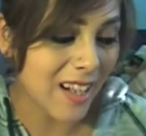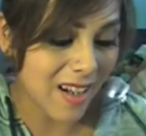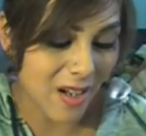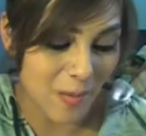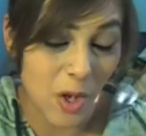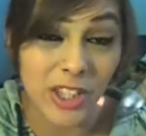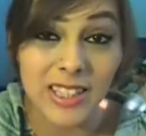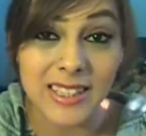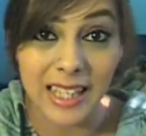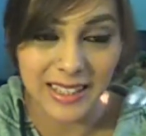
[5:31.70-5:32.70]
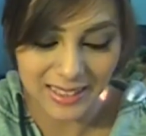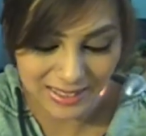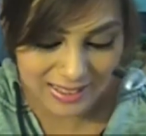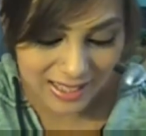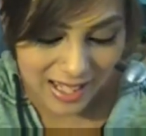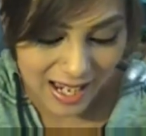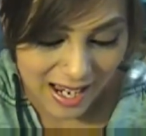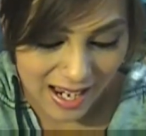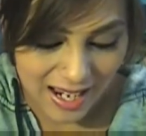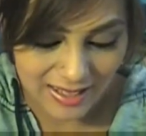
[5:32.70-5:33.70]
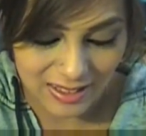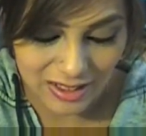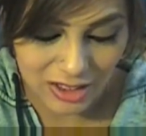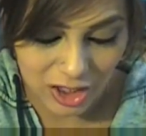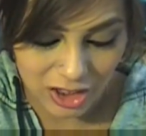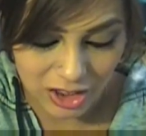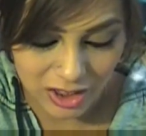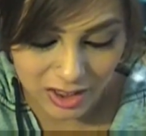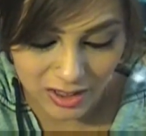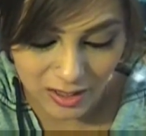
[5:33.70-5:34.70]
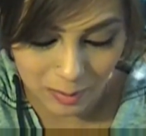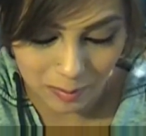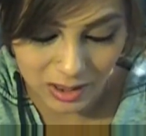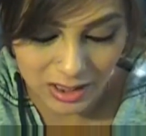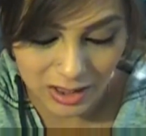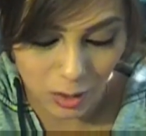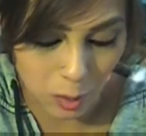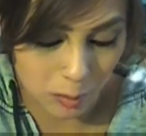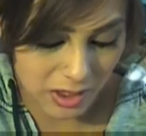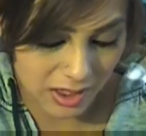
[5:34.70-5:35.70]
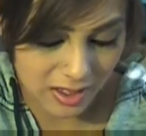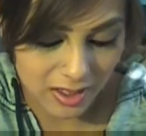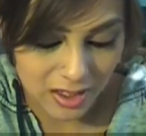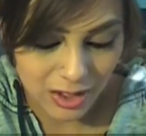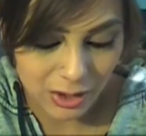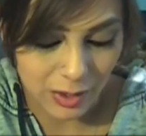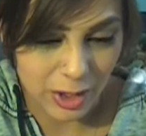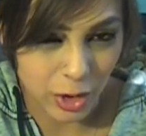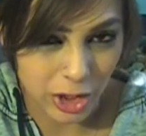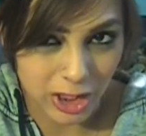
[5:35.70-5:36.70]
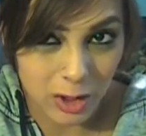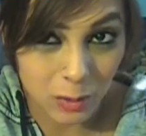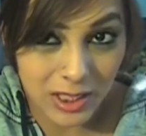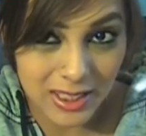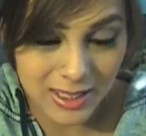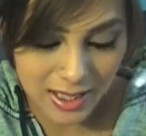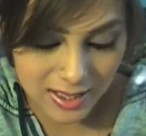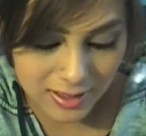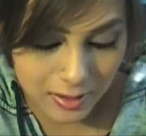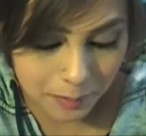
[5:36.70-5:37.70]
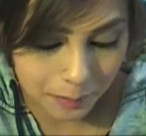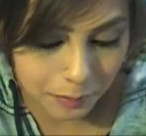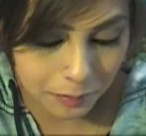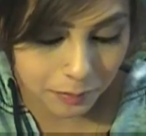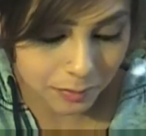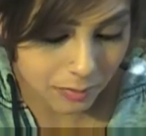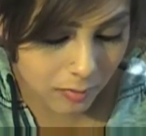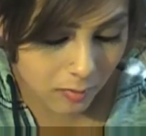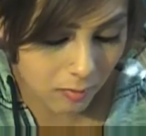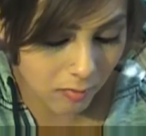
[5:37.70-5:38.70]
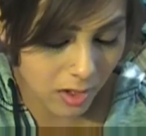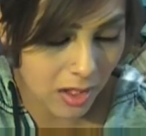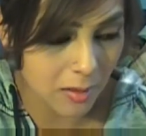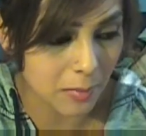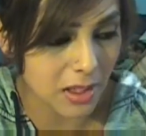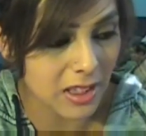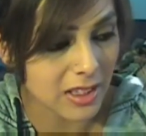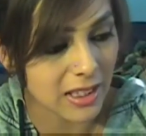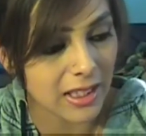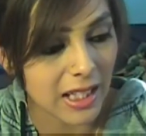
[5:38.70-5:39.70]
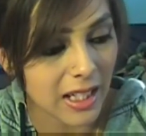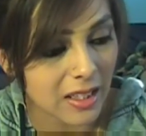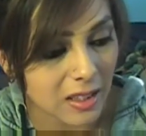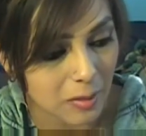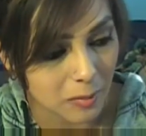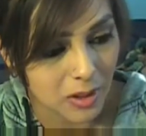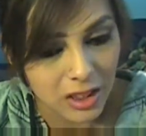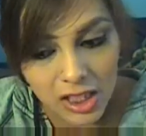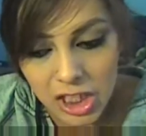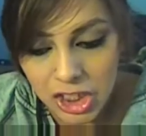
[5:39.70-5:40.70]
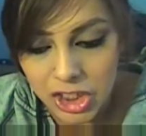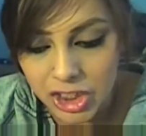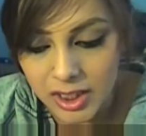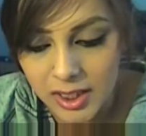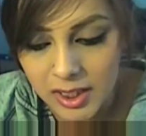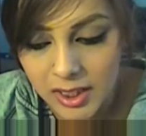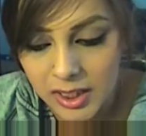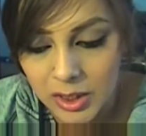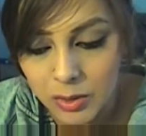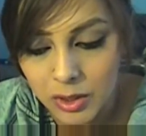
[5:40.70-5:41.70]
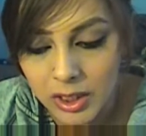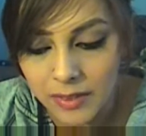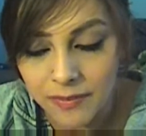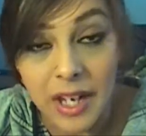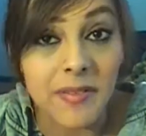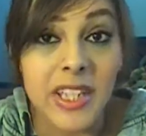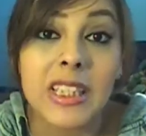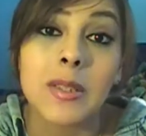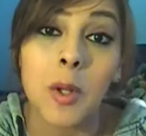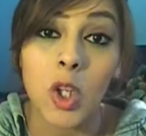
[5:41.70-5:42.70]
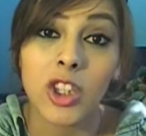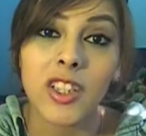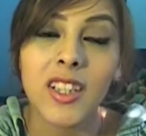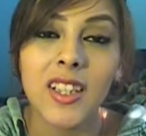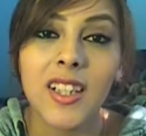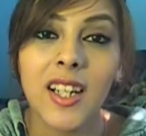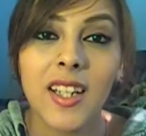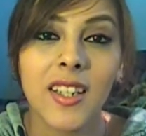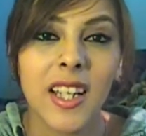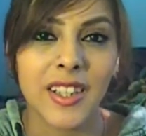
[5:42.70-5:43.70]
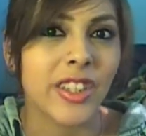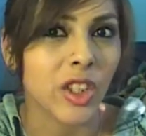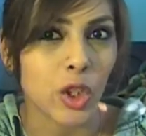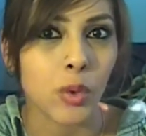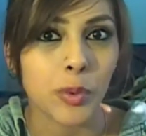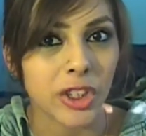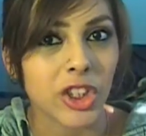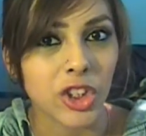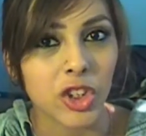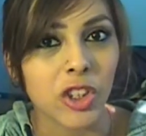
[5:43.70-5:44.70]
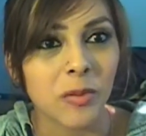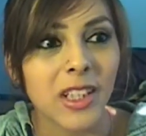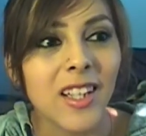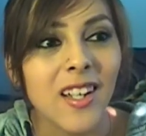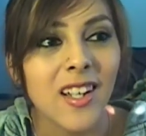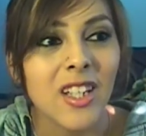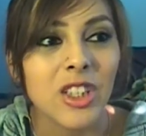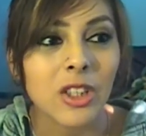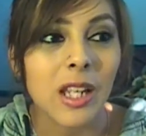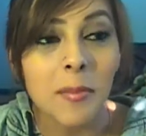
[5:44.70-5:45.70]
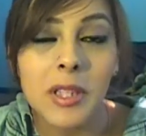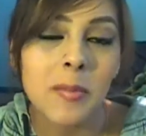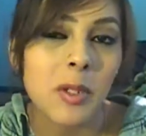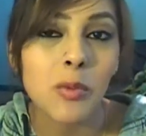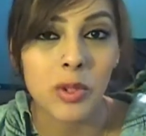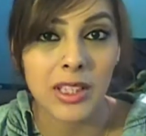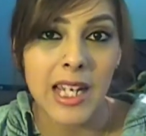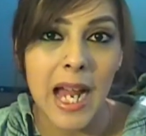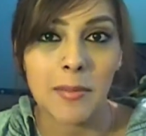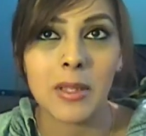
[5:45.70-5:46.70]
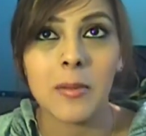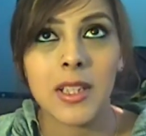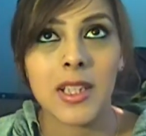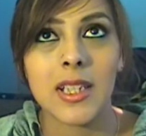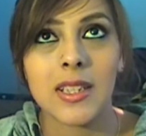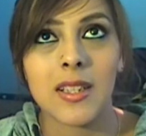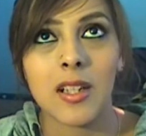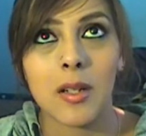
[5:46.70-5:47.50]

on the 2nd. And the doctor, he's an OB, so I trust what he says. And he said that she is only 5 days smaller than, you know, what she should be. So that made me really happy because